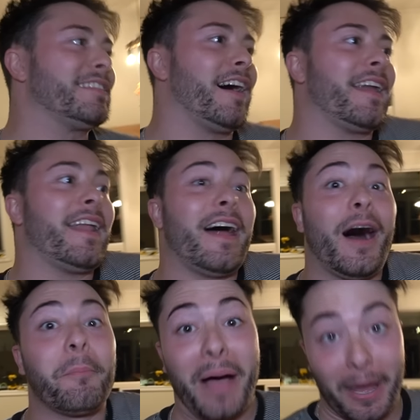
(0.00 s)
not
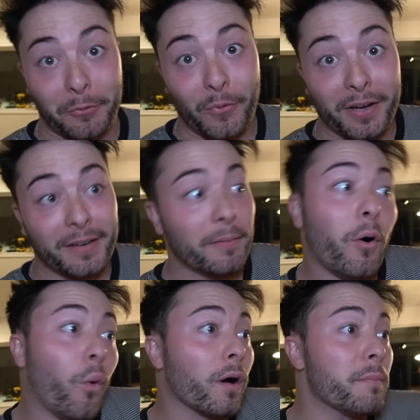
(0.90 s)
a bad one.
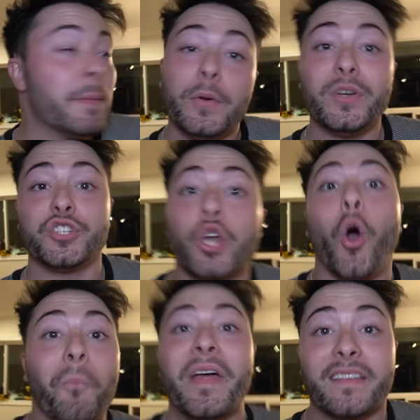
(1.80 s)
Or maybe we should
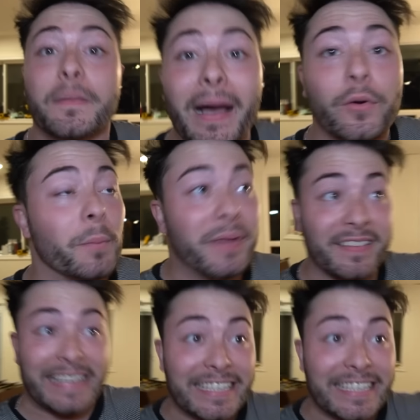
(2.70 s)
hope that it's a bad one because